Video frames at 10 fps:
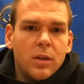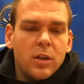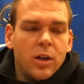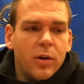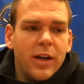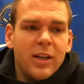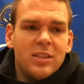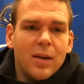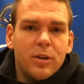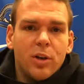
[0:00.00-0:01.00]
You know,
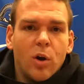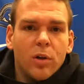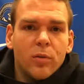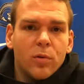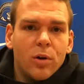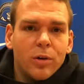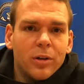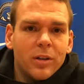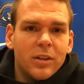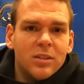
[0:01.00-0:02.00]
anytime you can go on the road
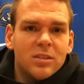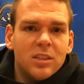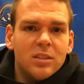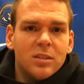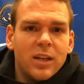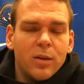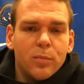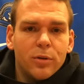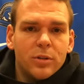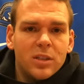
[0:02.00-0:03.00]
early in the season, that'll
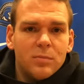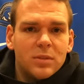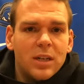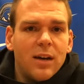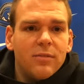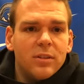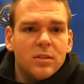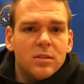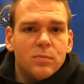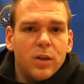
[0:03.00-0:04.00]
build your team's
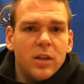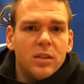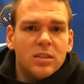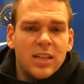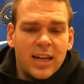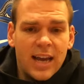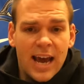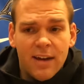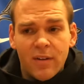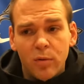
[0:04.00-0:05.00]
confidence. But the second
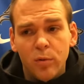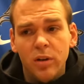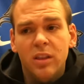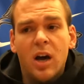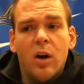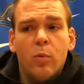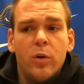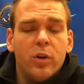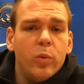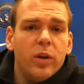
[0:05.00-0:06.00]
half, I really thought
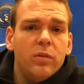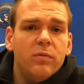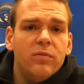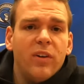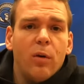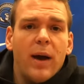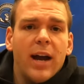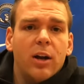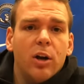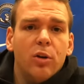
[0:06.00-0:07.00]
we fell
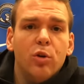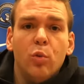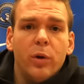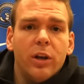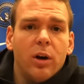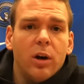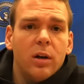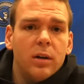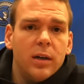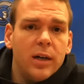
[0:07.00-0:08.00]
back on who we are.
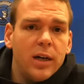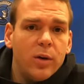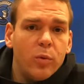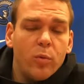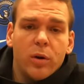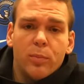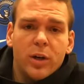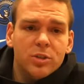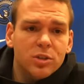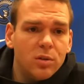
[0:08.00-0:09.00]
We want to
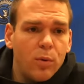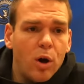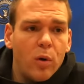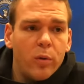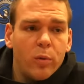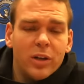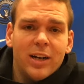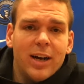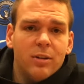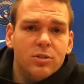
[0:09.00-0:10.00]
pressure the ball. We want to get
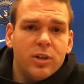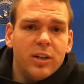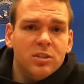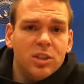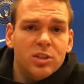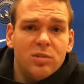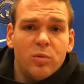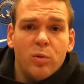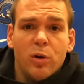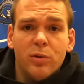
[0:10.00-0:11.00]
out in transition. We
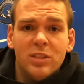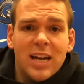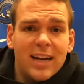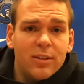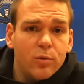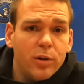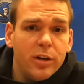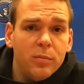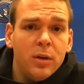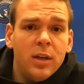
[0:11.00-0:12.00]
want to attack the rim.